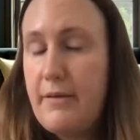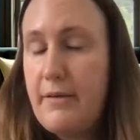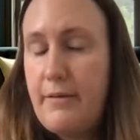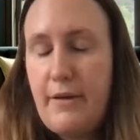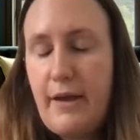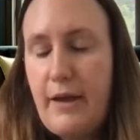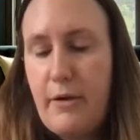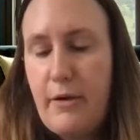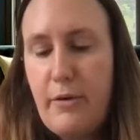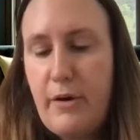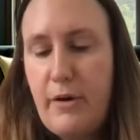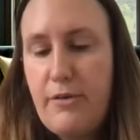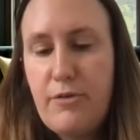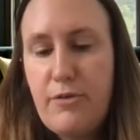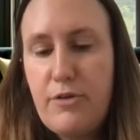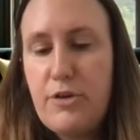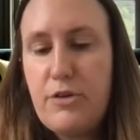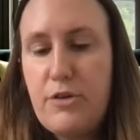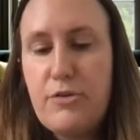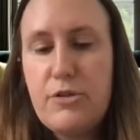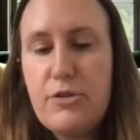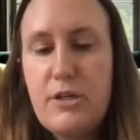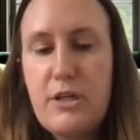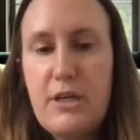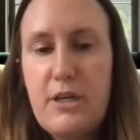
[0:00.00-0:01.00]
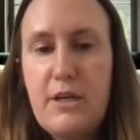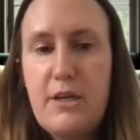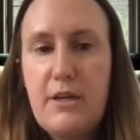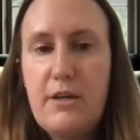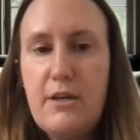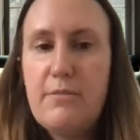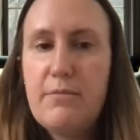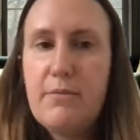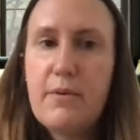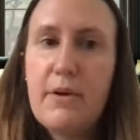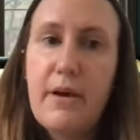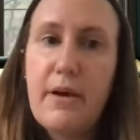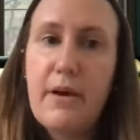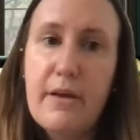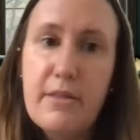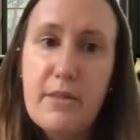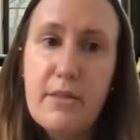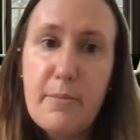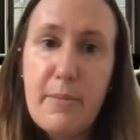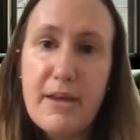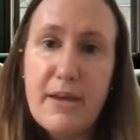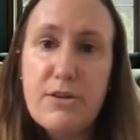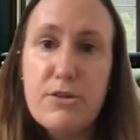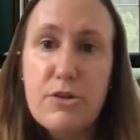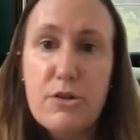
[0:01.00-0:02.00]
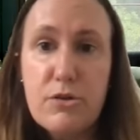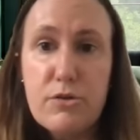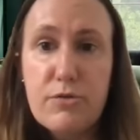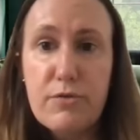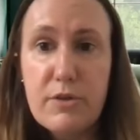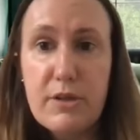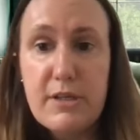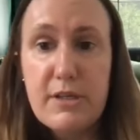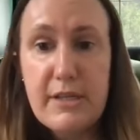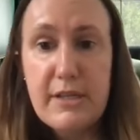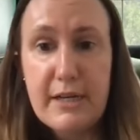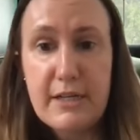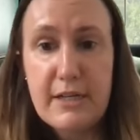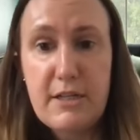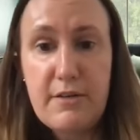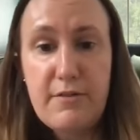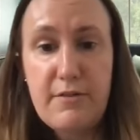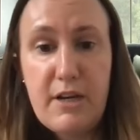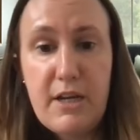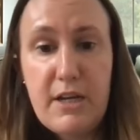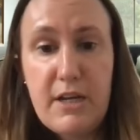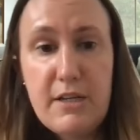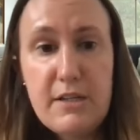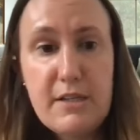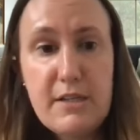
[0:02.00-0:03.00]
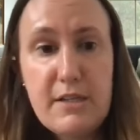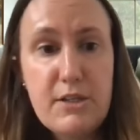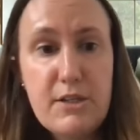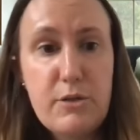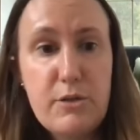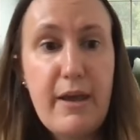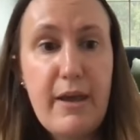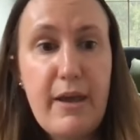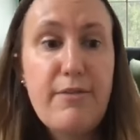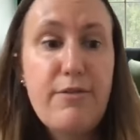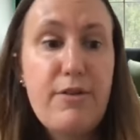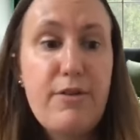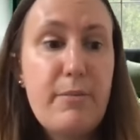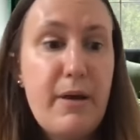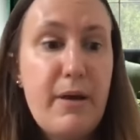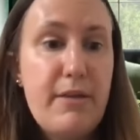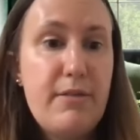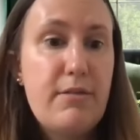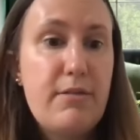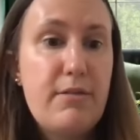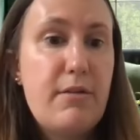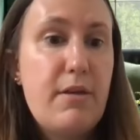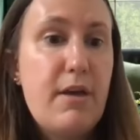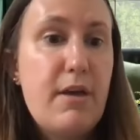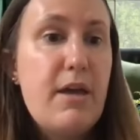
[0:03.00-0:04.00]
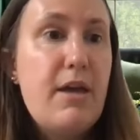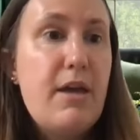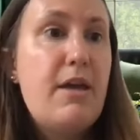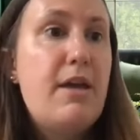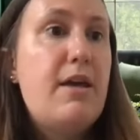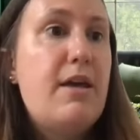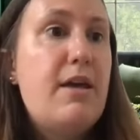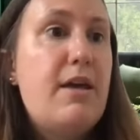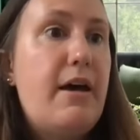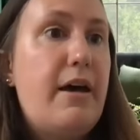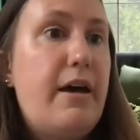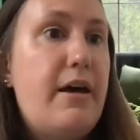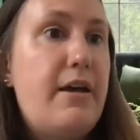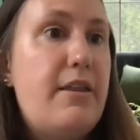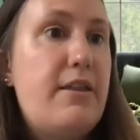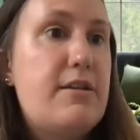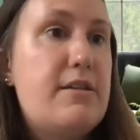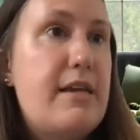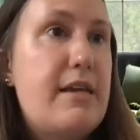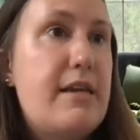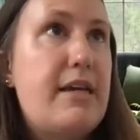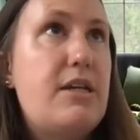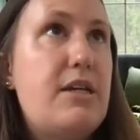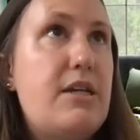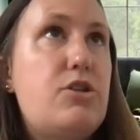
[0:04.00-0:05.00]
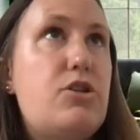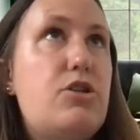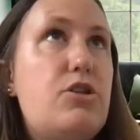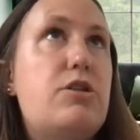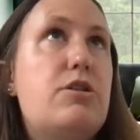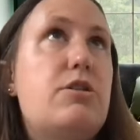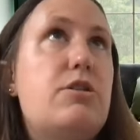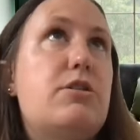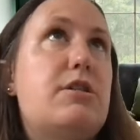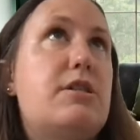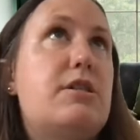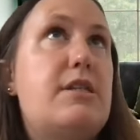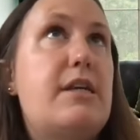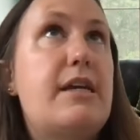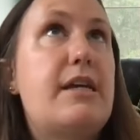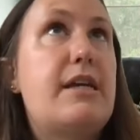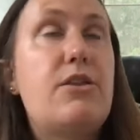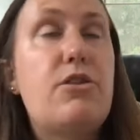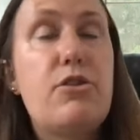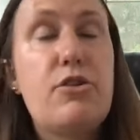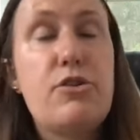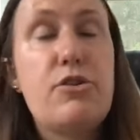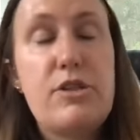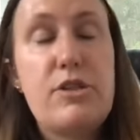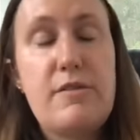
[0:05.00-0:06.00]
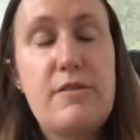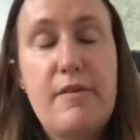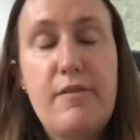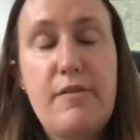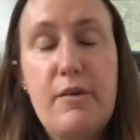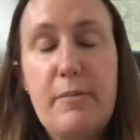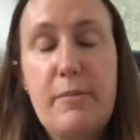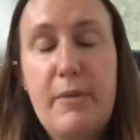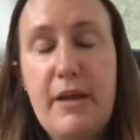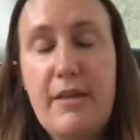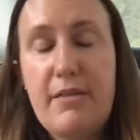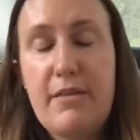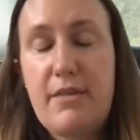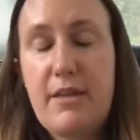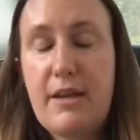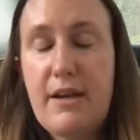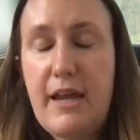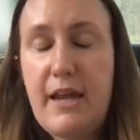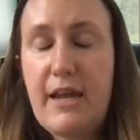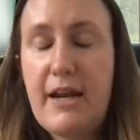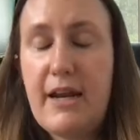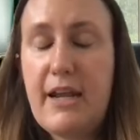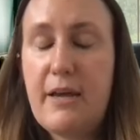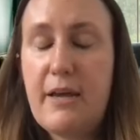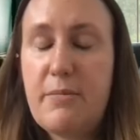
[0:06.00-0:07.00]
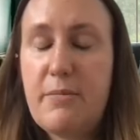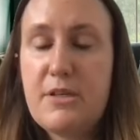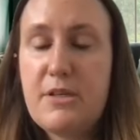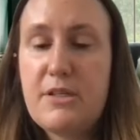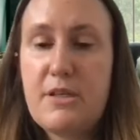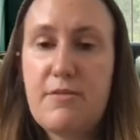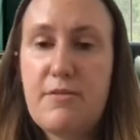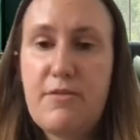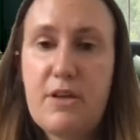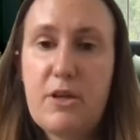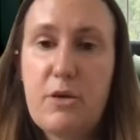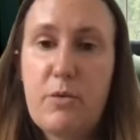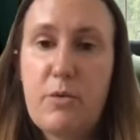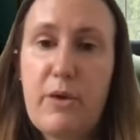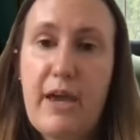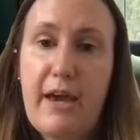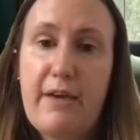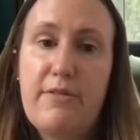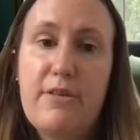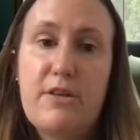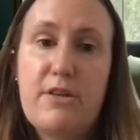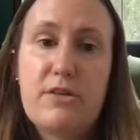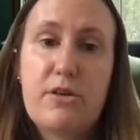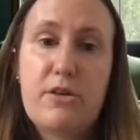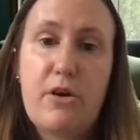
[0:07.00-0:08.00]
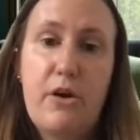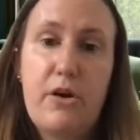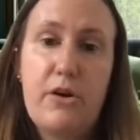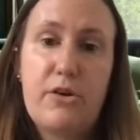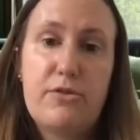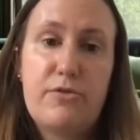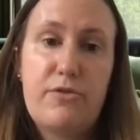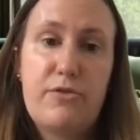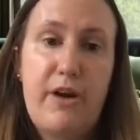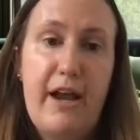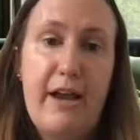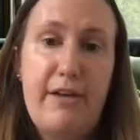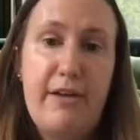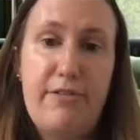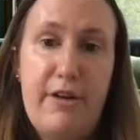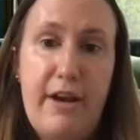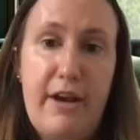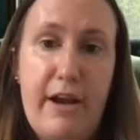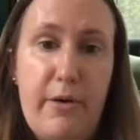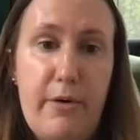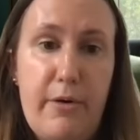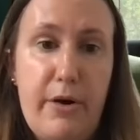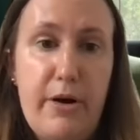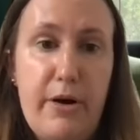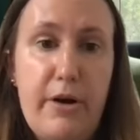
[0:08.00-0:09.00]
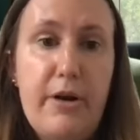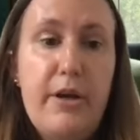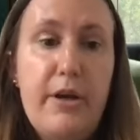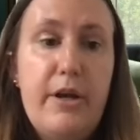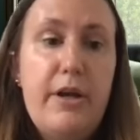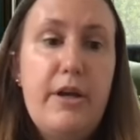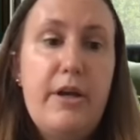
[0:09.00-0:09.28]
however you see the best use for these activities. And so every month, the second Thursday of every month at 8 a.m. Pacific, we have these calls for half an hour